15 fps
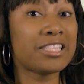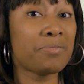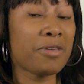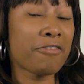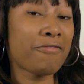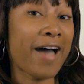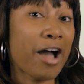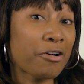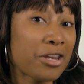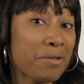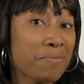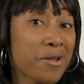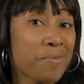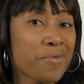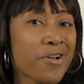to be a faculty
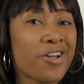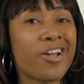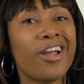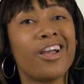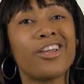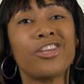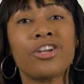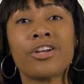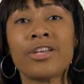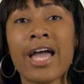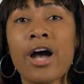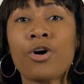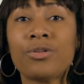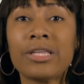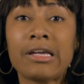member, you're
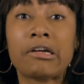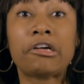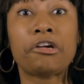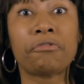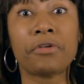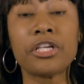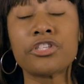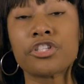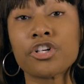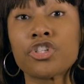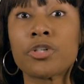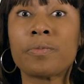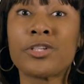not only a good researcher,